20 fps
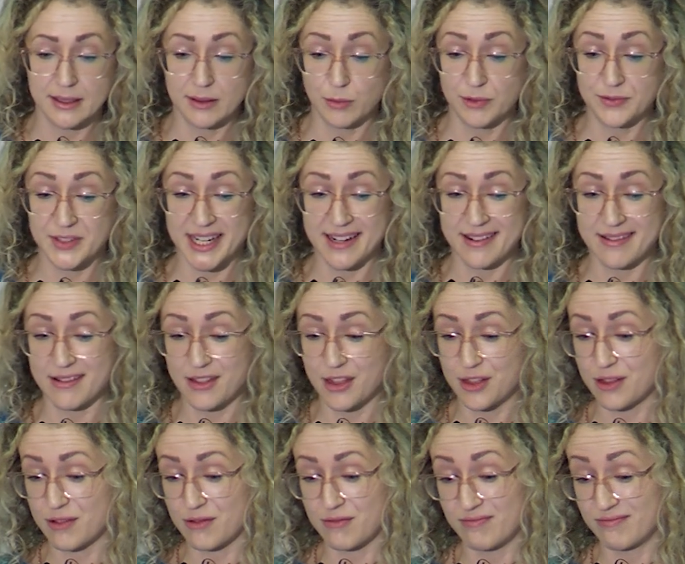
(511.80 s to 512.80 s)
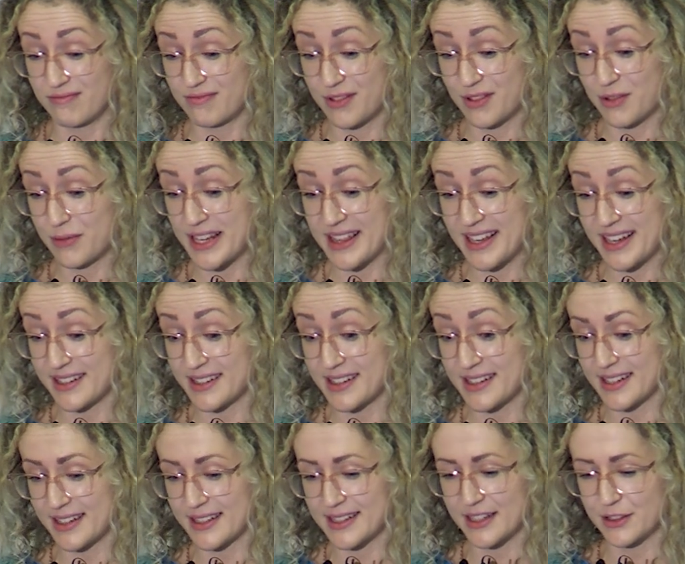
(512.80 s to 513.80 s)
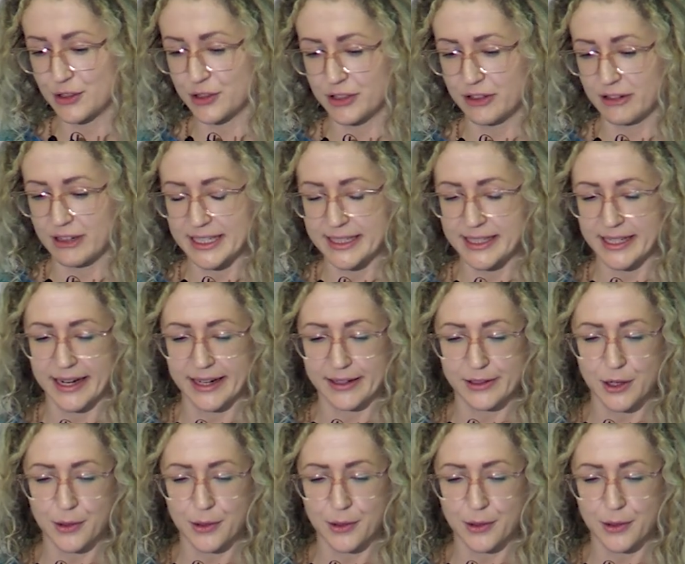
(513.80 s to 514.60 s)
We've done 3,698